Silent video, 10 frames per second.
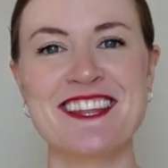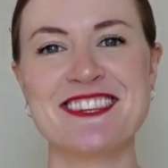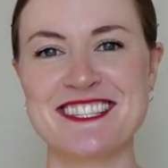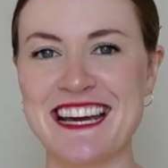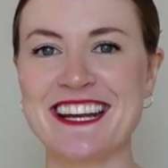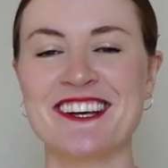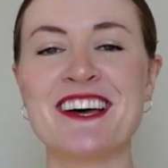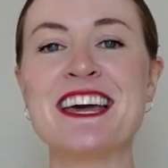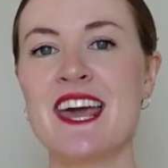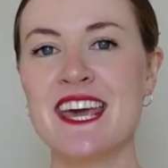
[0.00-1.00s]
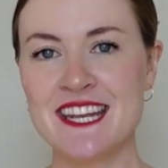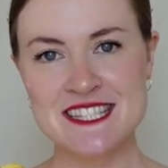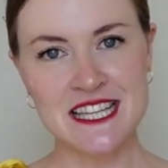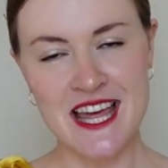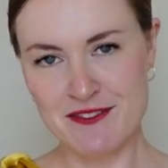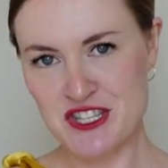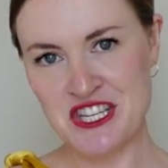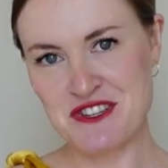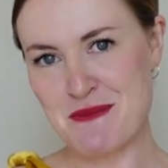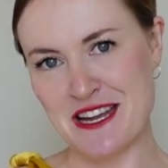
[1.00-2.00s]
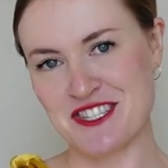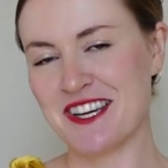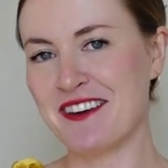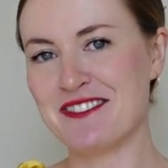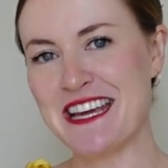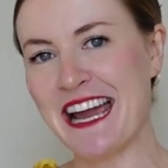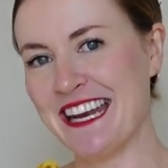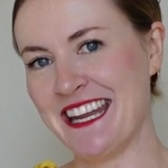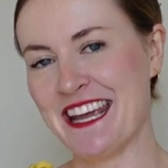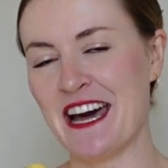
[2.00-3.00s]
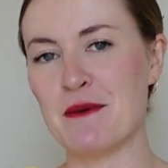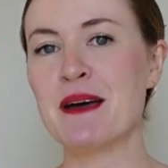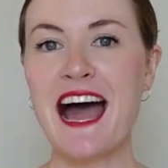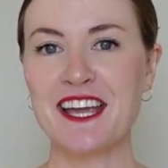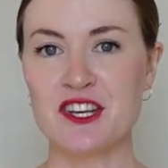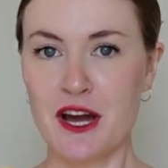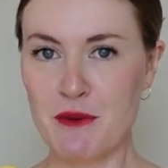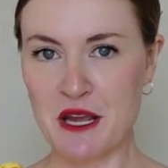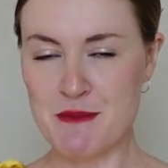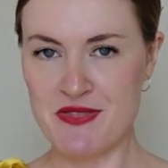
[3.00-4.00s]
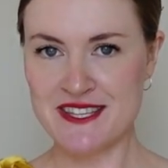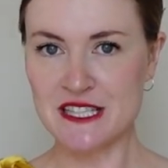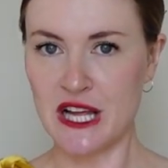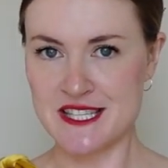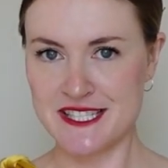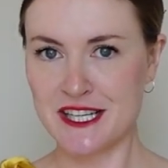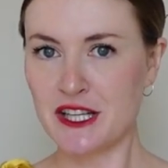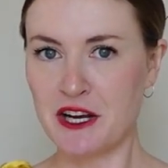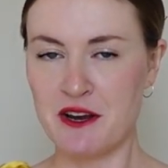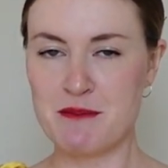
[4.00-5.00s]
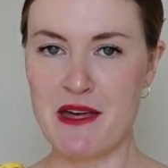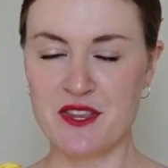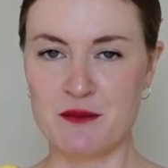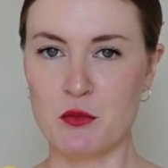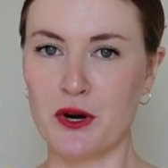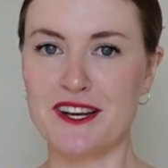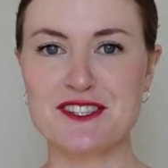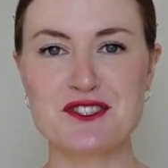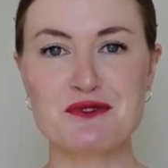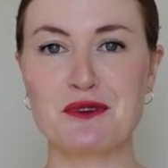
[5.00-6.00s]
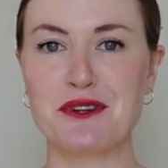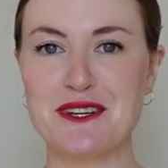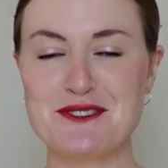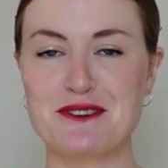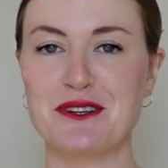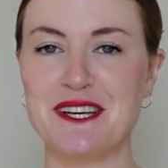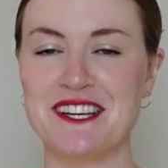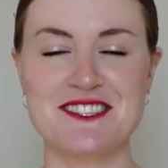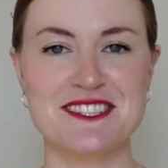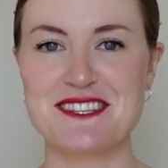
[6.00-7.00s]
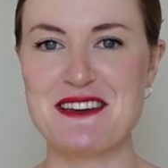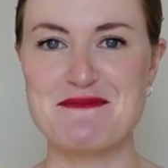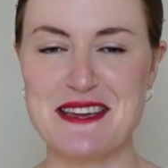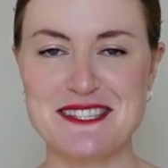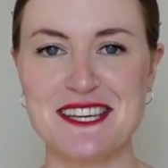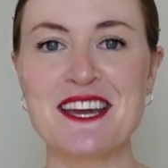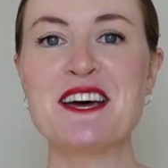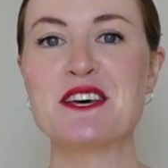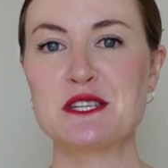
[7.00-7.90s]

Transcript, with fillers: in the title. It is the life-changing magic of tidying up. I cannot recommend this closet decluttering method more. It is truly, truly just amazing.